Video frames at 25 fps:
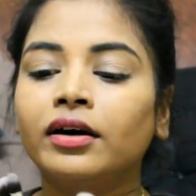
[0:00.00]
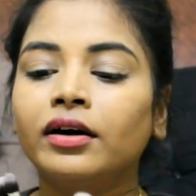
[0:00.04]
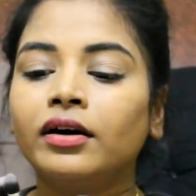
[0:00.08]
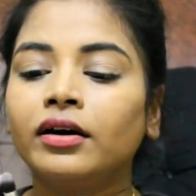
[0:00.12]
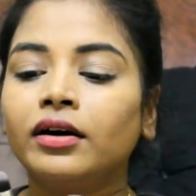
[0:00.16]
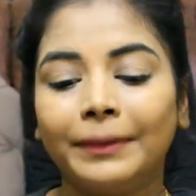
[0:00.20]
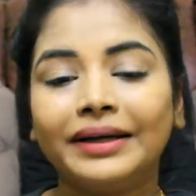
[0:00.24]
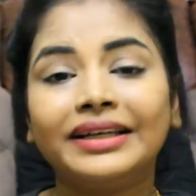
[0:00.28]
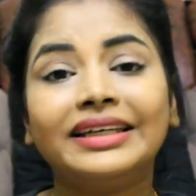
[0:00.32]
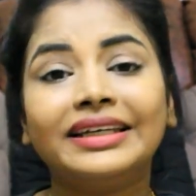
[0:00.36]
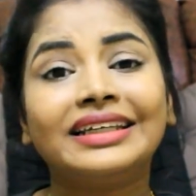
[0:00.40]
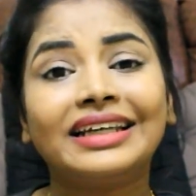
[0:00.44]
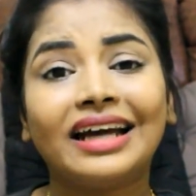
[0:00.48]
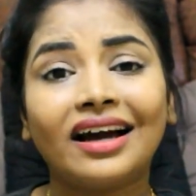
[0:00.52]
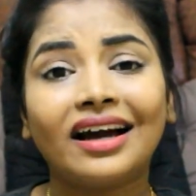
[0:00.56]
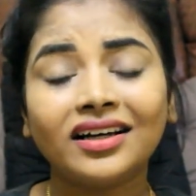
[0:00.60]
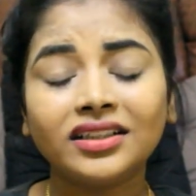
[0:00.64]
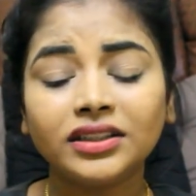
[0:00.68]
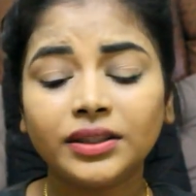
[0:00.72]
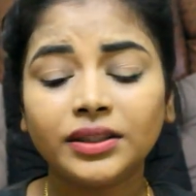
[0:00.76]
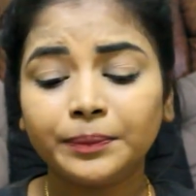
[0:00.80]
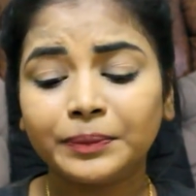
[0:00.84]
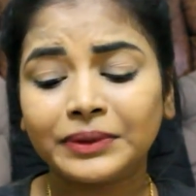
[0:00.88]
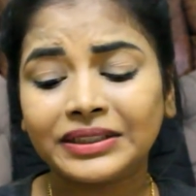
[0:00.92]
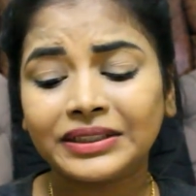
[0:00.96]
But yeah,
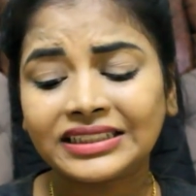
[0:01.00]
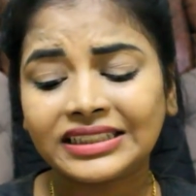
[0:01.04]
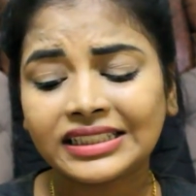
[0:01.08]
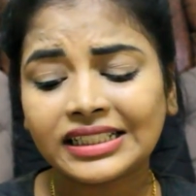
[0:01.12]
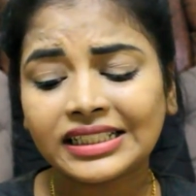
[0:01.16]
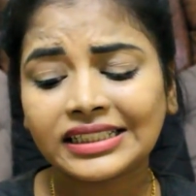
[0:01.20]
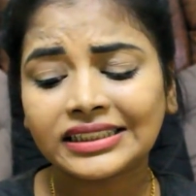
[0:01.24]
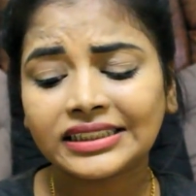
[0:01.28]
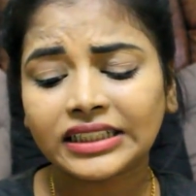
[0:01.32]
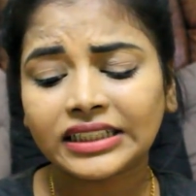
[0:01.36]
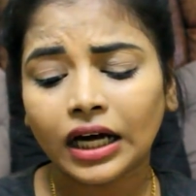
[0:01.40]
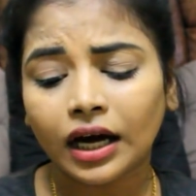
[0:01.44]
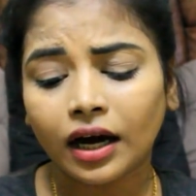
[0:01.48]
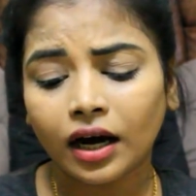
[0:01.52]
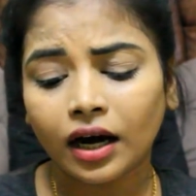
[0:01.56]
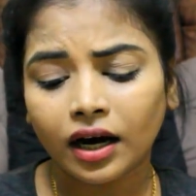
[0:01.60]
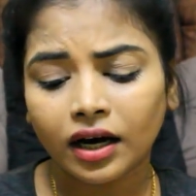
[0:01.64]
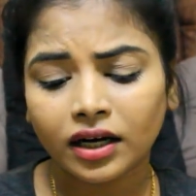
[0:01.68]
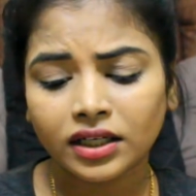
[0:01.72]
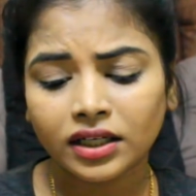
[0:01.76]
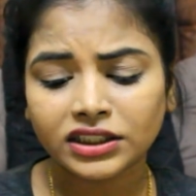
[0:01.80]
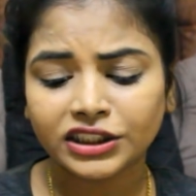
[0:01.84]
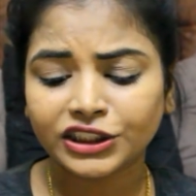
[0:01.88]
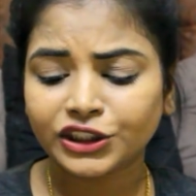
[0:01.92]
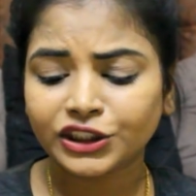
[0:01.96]
the bristles
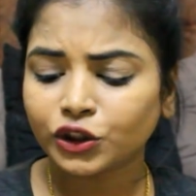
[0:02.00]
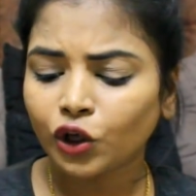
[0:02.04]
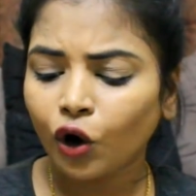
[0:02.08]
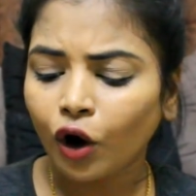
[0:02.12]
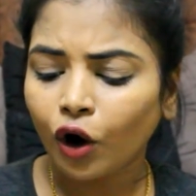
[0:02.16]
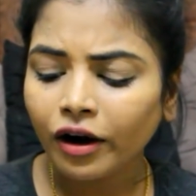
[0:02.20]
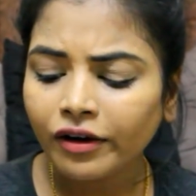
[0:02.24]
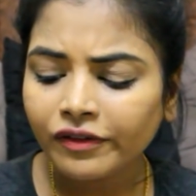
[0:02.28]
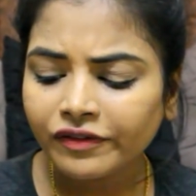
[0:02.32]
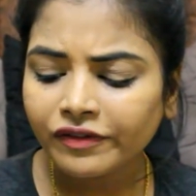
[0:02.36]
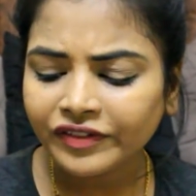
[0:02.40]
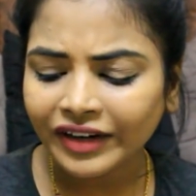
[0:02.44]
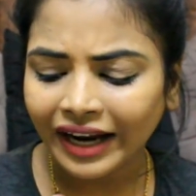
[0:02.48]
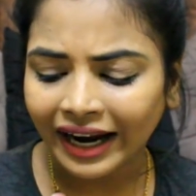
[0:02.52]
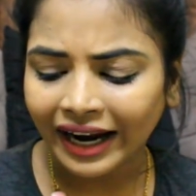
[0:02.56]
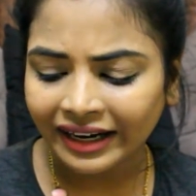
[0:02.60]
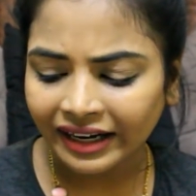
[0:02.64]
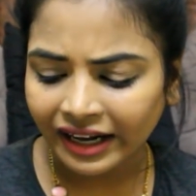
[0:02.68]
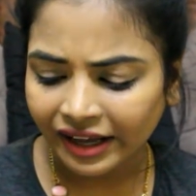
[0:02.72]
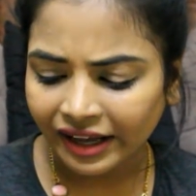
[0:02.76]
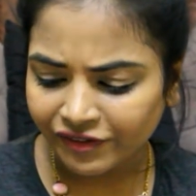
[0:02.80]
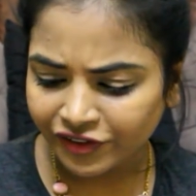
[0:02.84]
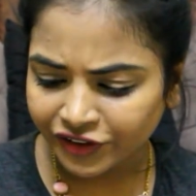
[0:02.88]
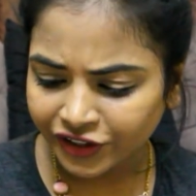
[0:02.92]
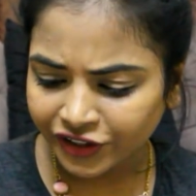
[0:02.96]
are soft and
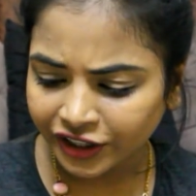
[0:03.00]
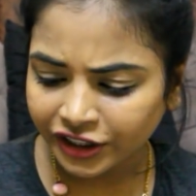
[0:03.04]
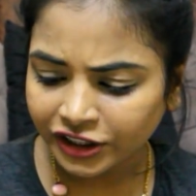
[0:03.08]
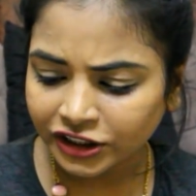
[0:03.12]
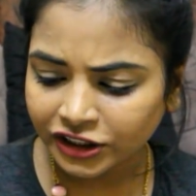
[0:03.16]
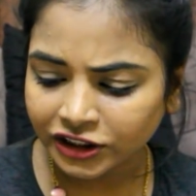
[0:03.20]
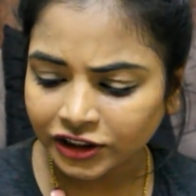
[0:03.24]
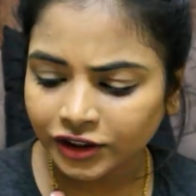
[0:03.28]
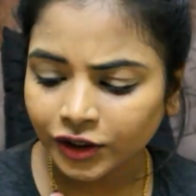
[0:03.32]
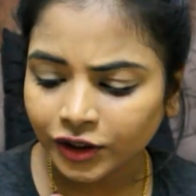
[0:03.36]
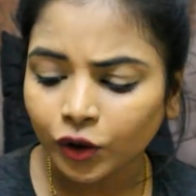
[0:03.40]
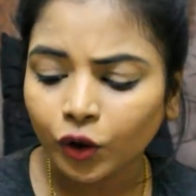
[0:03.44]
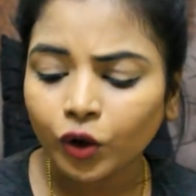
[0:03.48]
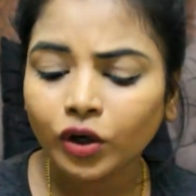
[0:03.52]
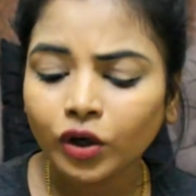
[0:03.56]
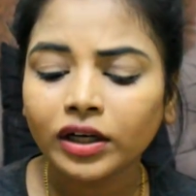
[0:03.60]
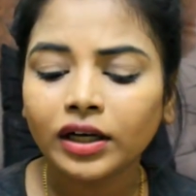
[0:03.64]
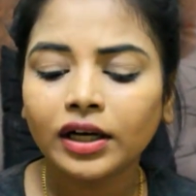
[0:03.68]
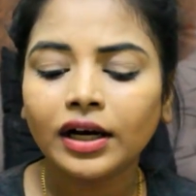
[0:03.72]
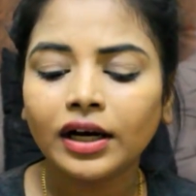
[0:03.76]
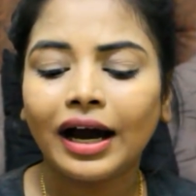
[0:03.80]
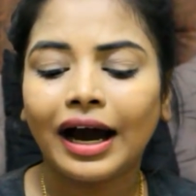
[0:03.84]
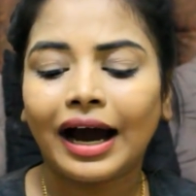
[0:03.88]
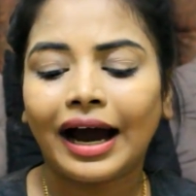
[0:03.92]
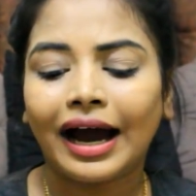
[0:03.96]
everything is good.
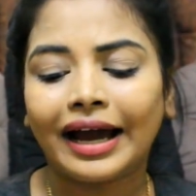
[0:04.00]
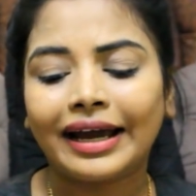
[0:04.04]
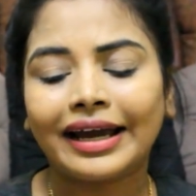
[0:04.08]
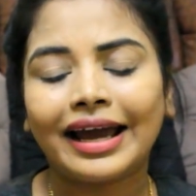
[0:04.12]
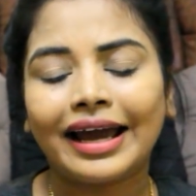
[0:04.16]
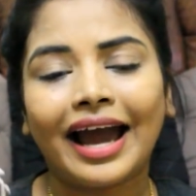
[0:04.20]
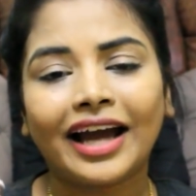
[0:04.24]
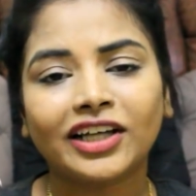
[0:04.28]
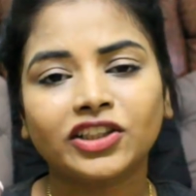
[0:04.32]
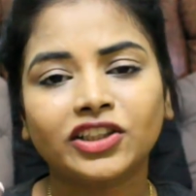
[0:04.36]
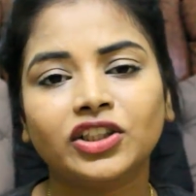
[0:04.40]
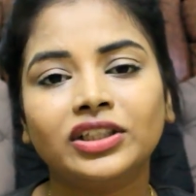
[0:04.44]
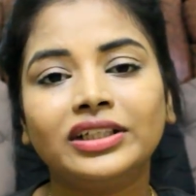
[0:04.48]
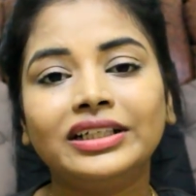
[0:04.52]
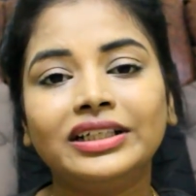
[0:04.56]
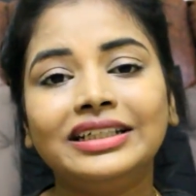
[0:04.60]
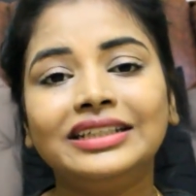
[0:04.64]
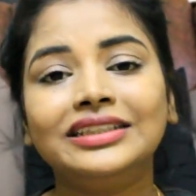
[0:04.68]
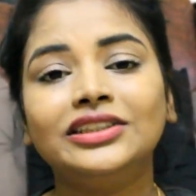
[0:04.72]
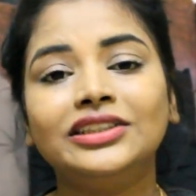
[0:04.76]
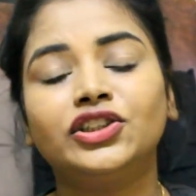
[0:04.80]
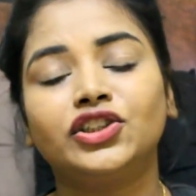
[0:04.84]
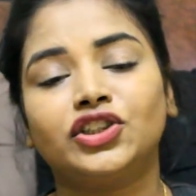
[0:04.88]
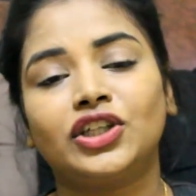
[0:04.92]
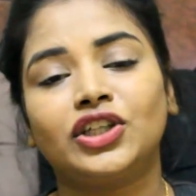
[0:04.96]
I
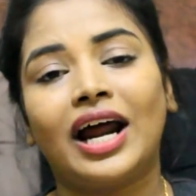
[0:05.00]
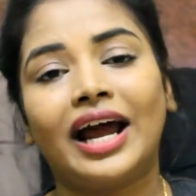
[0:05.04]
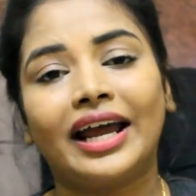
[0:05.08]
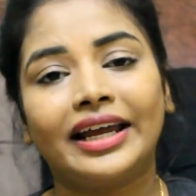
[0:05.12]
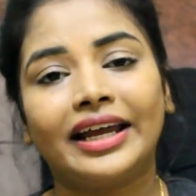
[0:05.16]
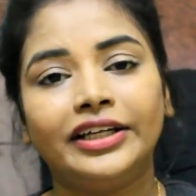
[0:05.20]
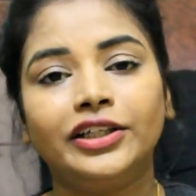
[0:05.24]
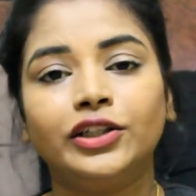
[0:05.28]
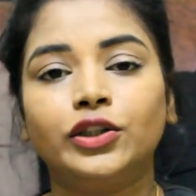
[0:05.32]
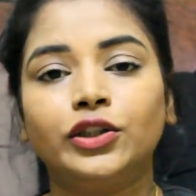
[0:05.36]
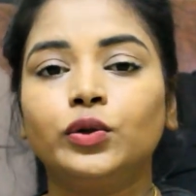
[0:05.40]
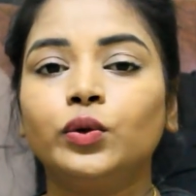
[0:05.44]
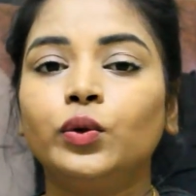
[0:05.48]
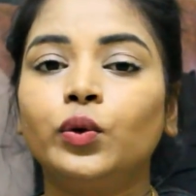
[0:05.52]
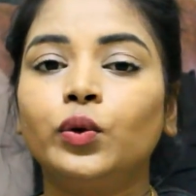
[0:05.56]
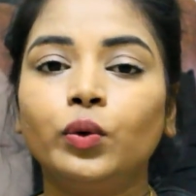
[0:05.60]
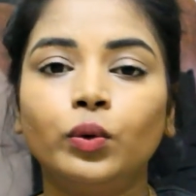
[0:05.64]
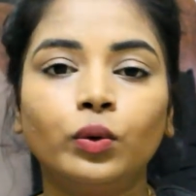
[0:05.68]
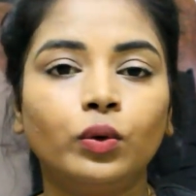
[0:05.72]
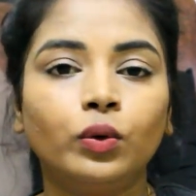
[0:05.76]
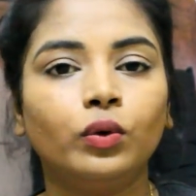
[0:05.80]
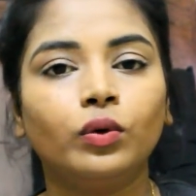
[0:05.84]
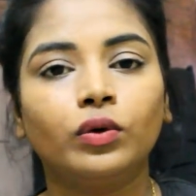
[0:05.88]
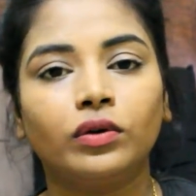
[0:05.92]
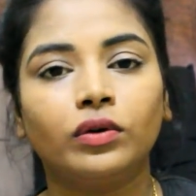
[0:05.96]
actually tried
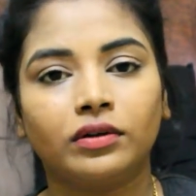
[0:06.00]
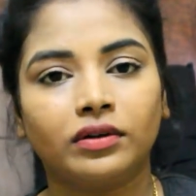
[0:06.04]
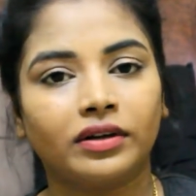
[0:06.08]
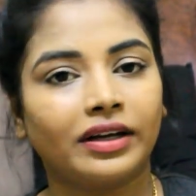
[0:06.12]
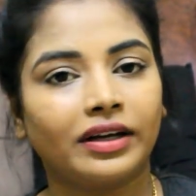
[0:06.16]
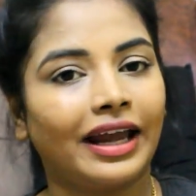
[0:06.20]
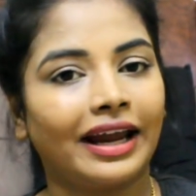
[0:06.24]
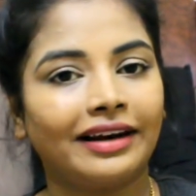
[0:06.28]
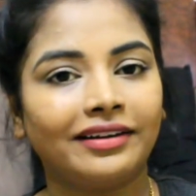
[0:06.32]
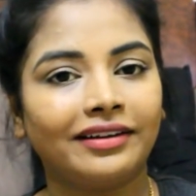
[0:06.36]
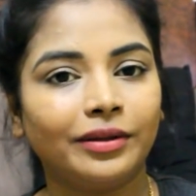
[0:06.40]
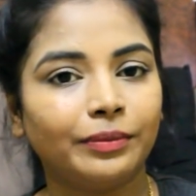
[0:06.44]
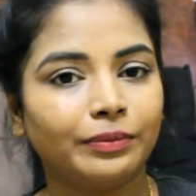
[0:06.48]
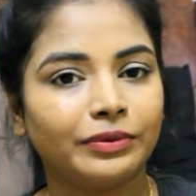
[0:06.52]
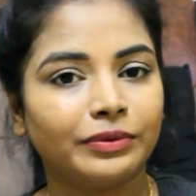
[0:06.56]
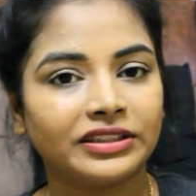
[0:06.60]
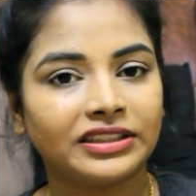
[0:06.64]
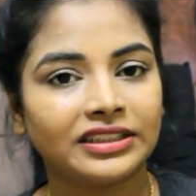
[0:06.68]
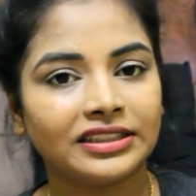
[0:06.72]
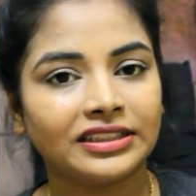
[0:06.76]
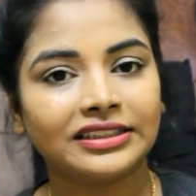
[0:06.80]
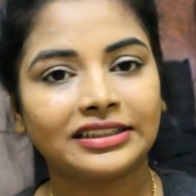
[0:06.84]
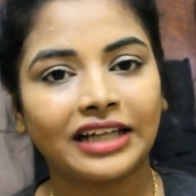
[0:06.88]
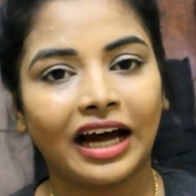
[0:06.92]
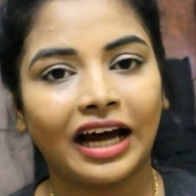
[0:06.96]
to get the
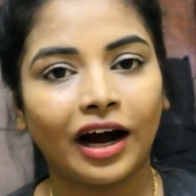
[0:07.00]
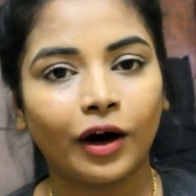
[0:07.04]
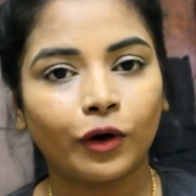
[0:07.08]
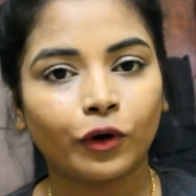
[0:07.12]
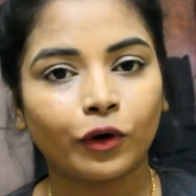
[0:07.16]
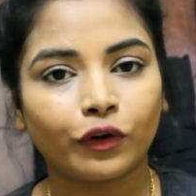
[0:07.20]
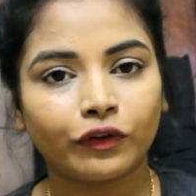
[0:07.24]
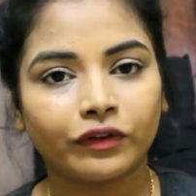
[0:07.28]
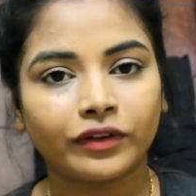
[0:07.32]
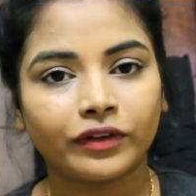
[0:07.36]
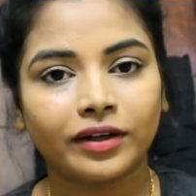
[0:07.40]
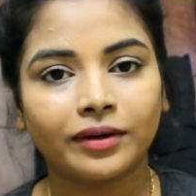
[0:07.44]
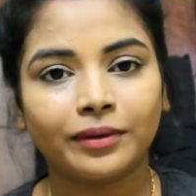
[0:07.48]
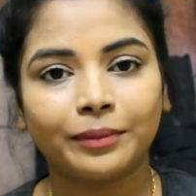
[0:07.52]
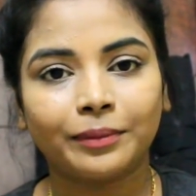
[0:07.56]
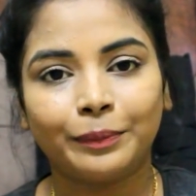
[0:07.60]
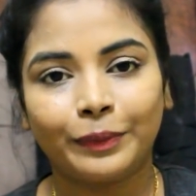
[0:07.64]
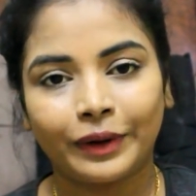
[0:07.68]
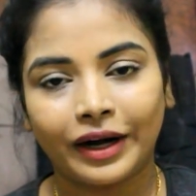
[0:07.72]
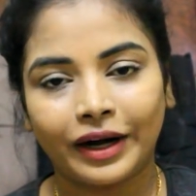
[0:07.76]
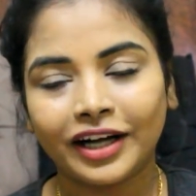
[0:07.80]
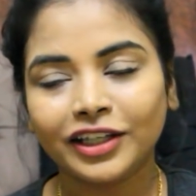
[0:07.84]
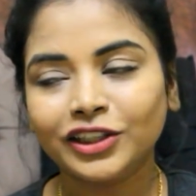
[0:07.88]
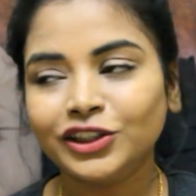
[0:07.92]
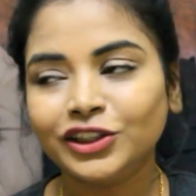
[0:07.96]
bristles out of the
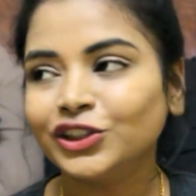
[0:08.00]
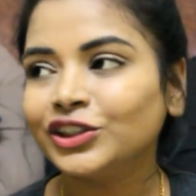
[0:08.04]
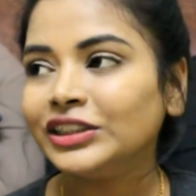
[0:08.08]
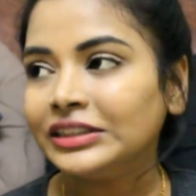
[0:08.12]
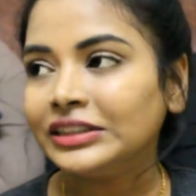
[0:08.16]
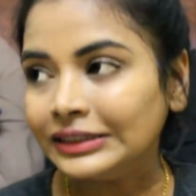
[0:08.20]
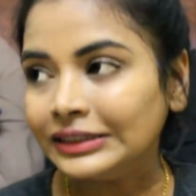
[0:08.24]
brush.